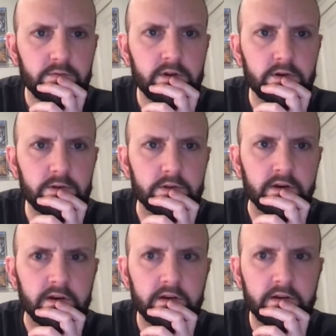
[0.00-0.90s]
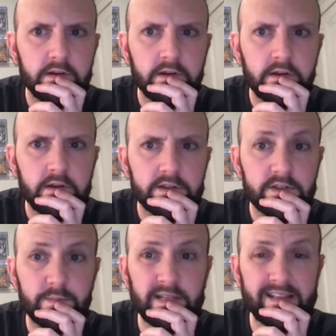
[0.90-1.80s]
reholder.
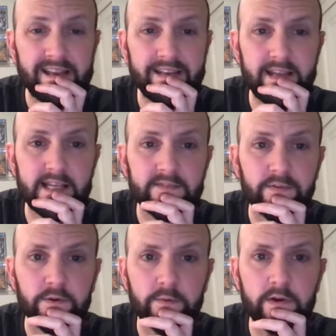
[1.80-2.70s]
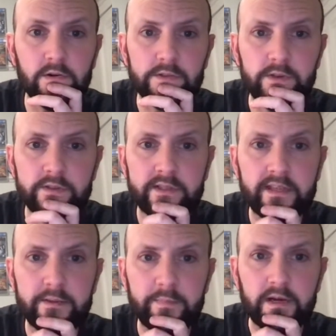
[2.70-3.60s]
Should be 10 days for a reholder, only
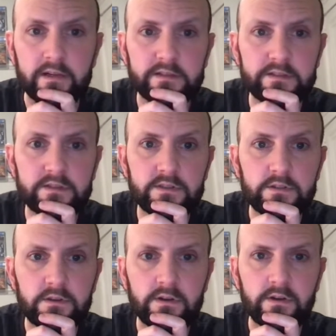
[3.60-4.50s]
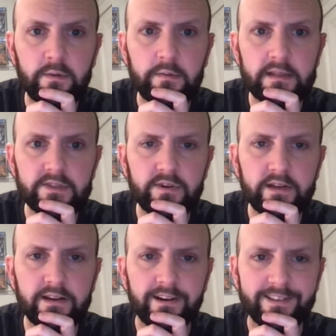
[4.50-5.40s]
$10. Oh no, maybe that's
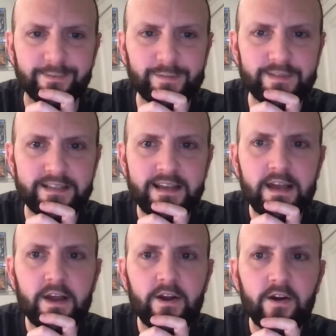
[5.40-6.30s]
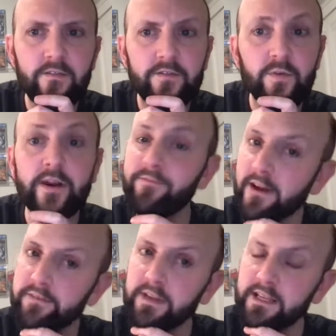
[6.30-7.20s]
trading cards. Whoops.
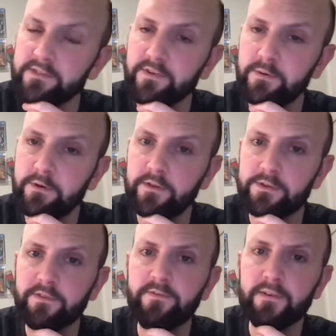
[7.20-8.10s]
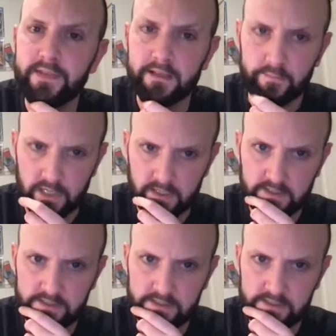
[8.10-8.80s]
25 days for a reholder, $15.